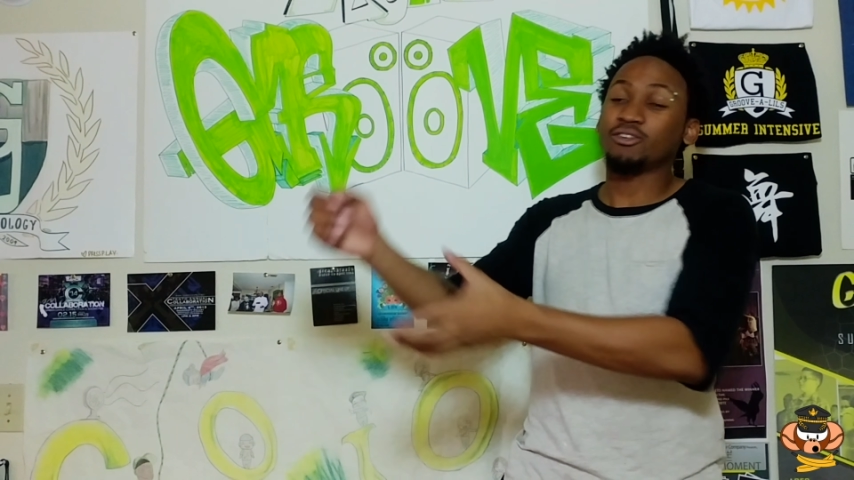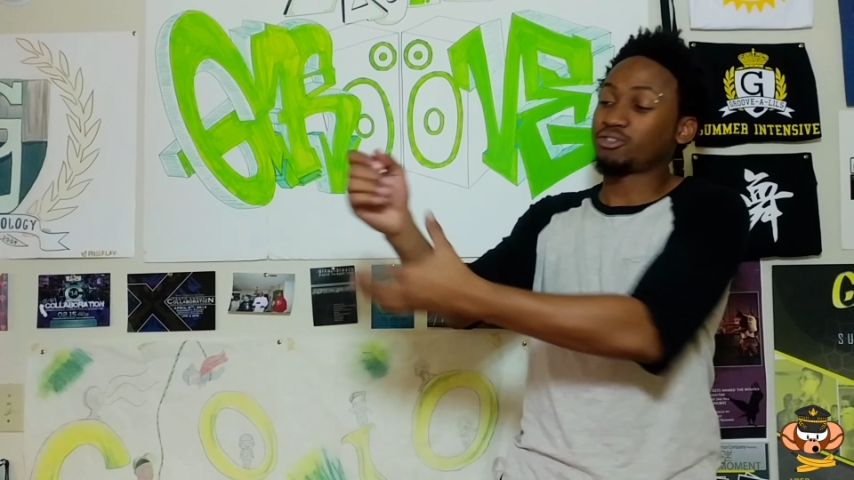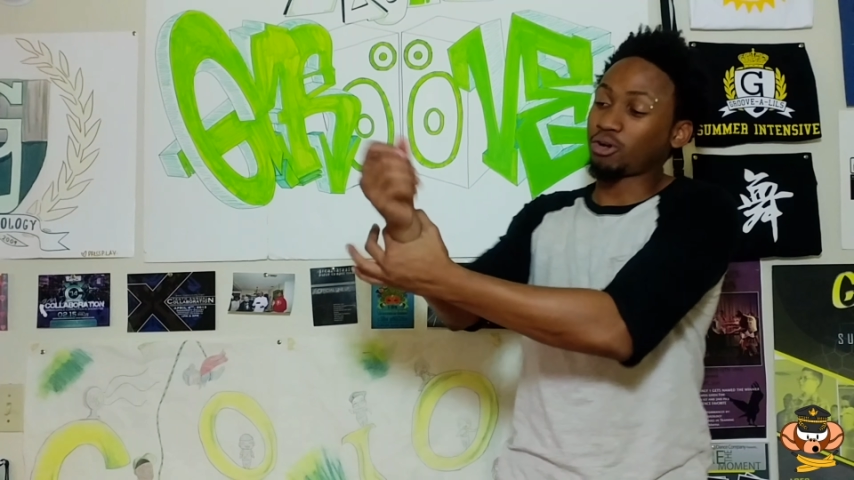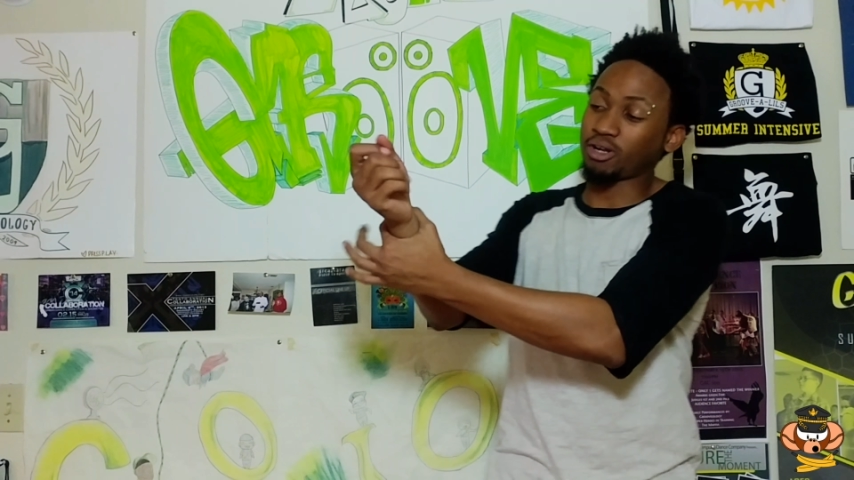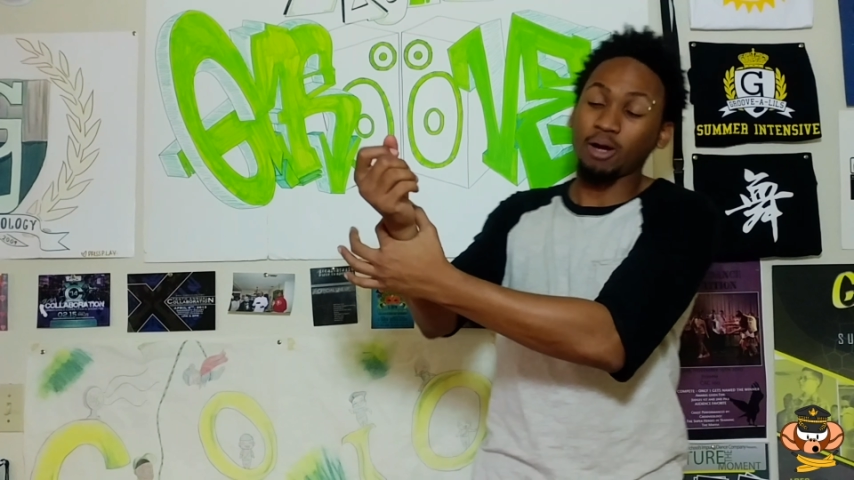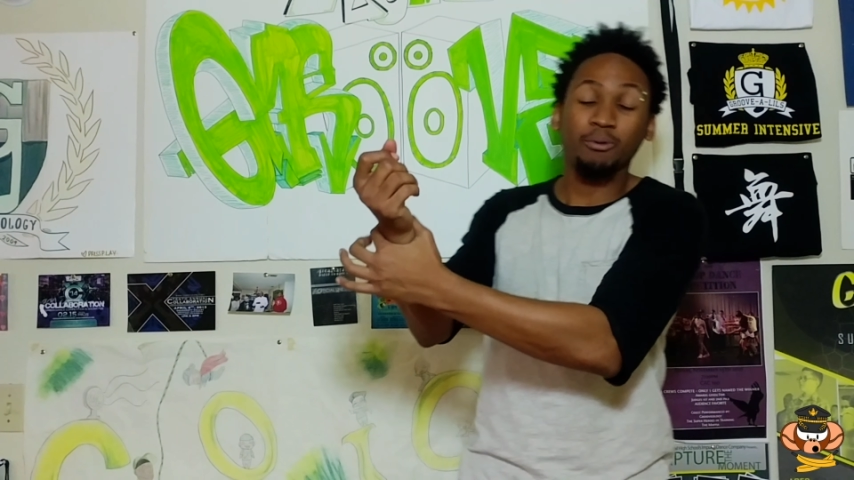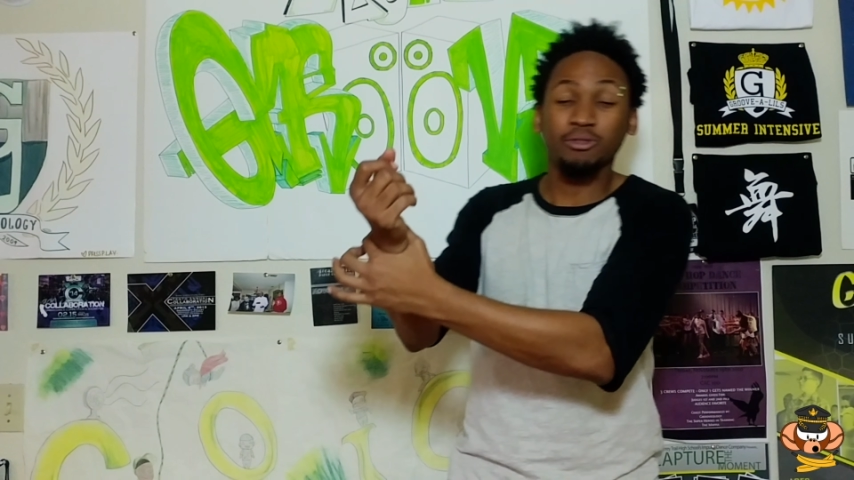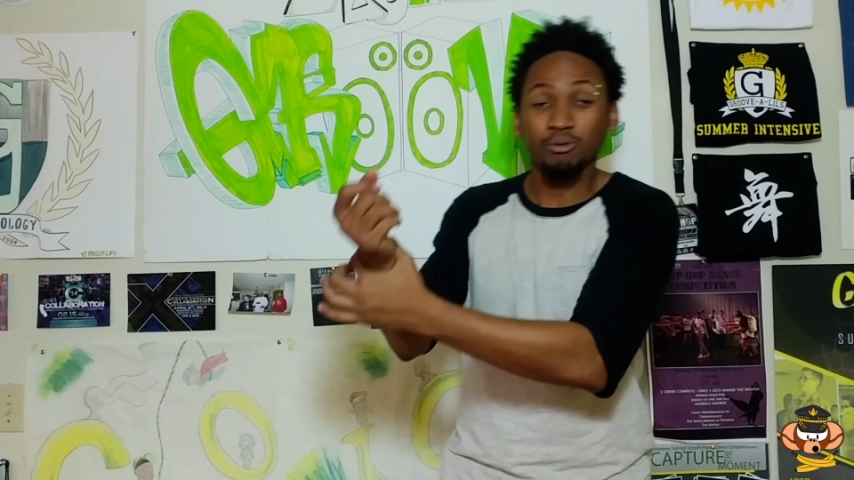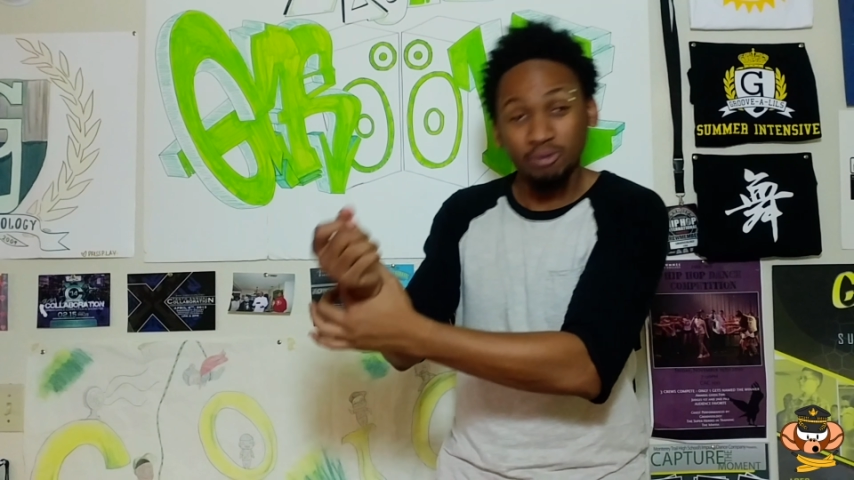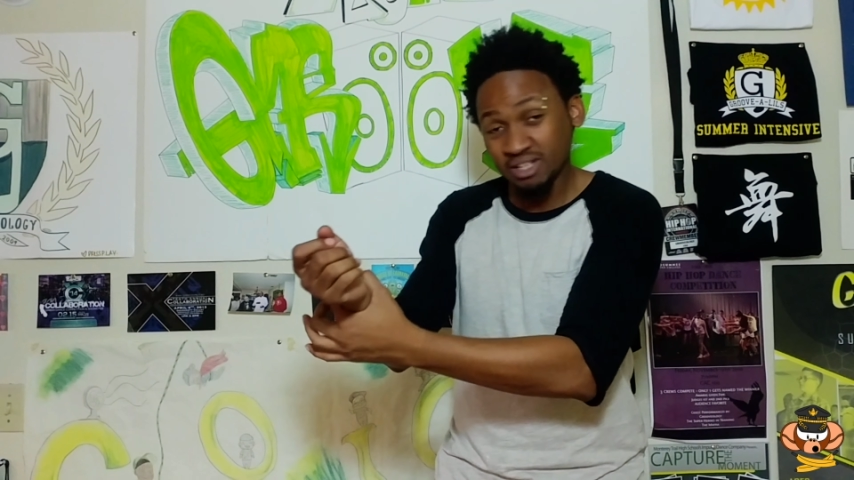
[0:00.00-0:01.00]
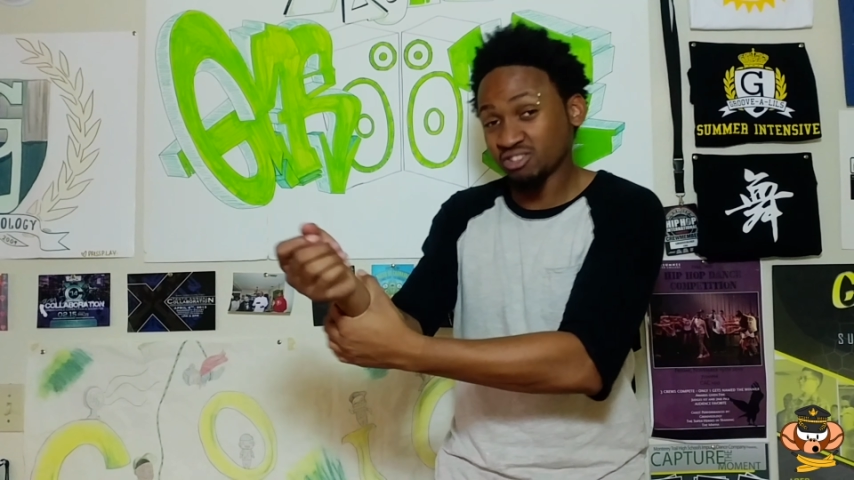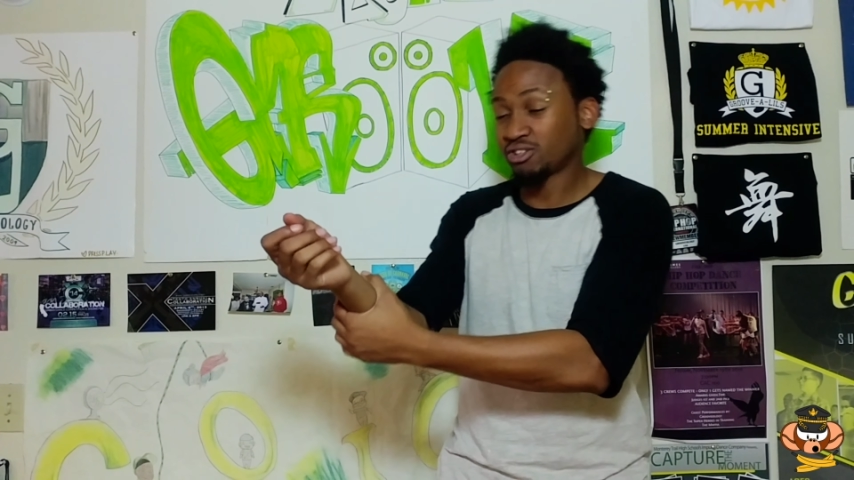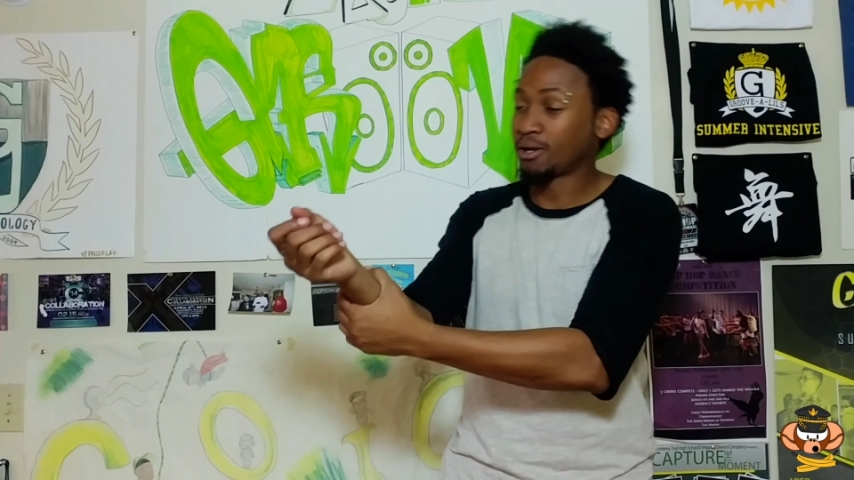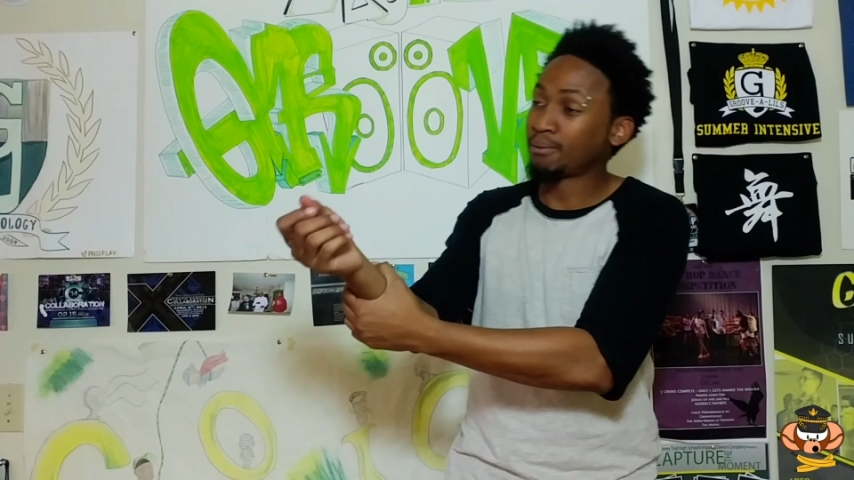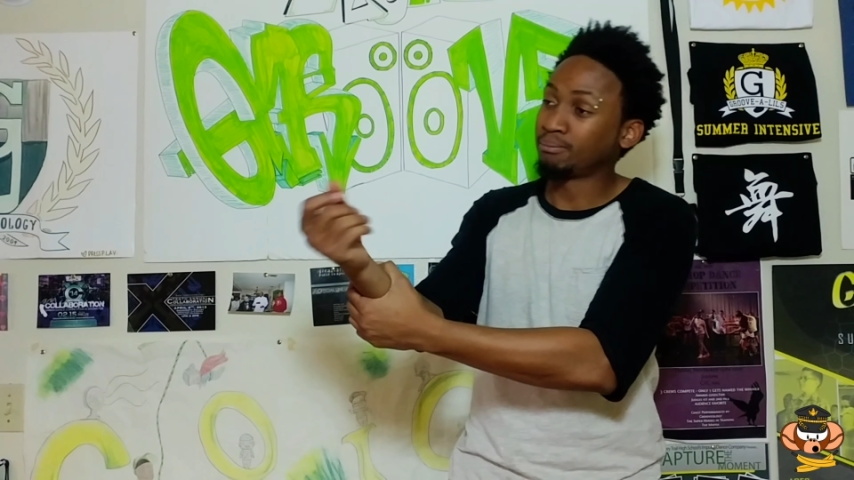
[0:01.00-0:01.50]
you're starting out with your
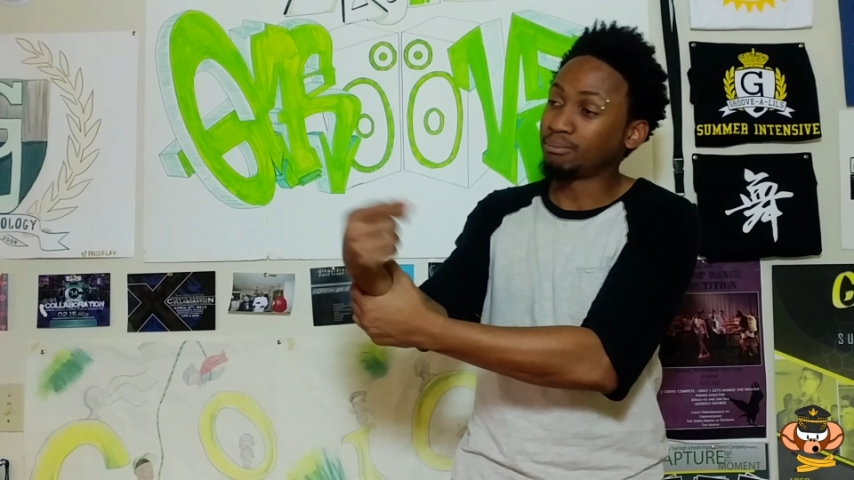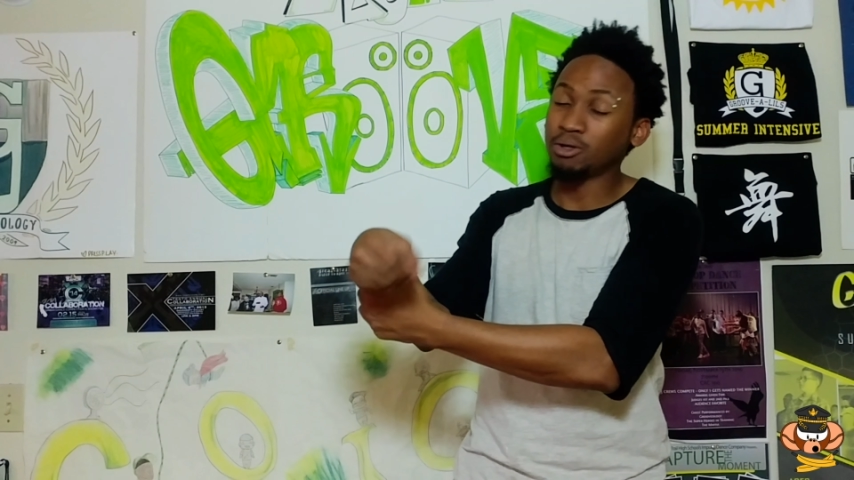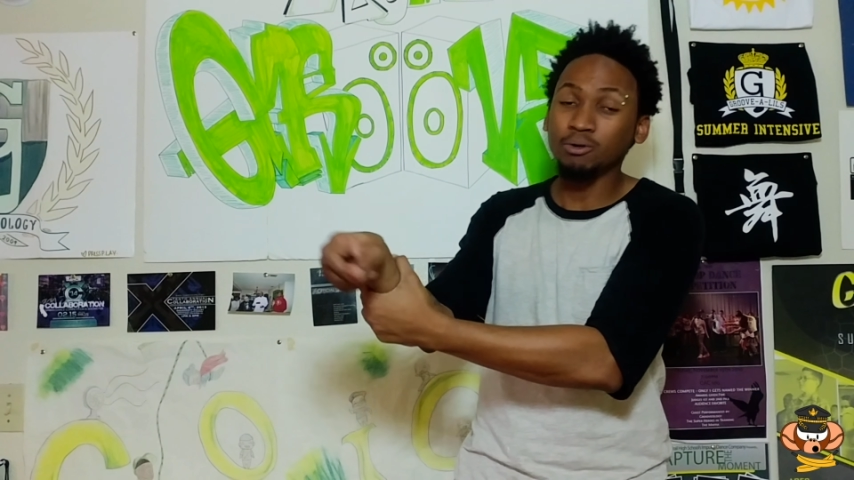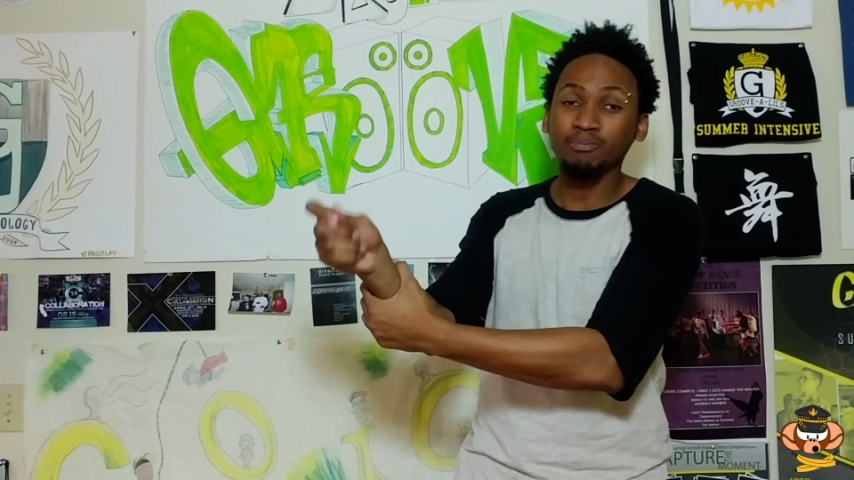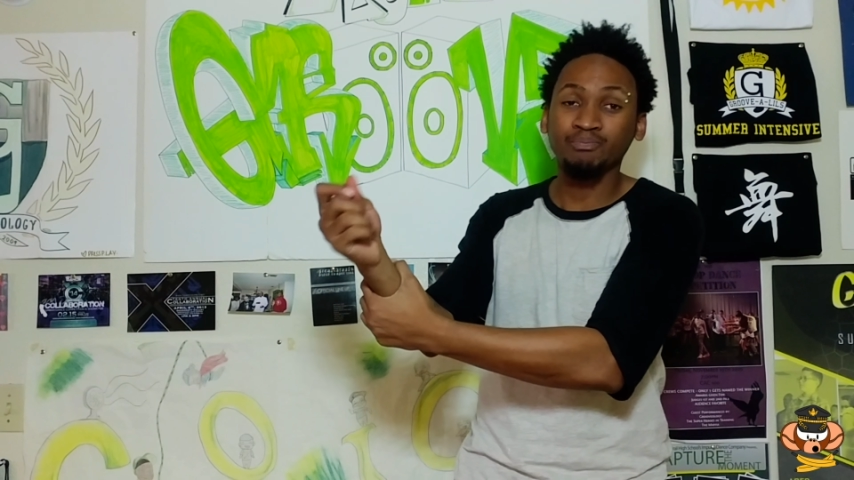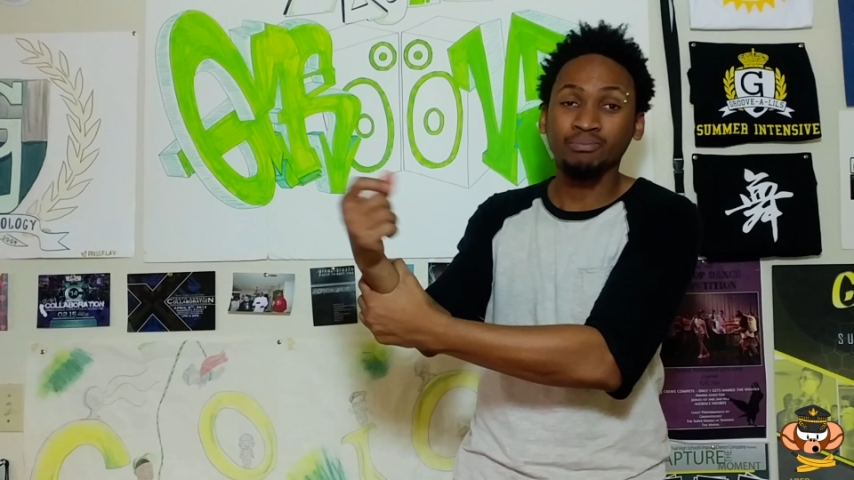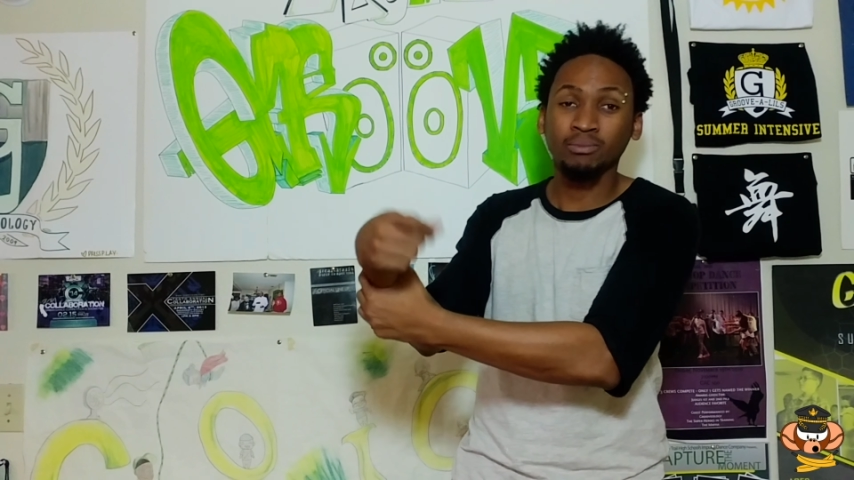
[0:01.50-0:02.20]
wrist, boom,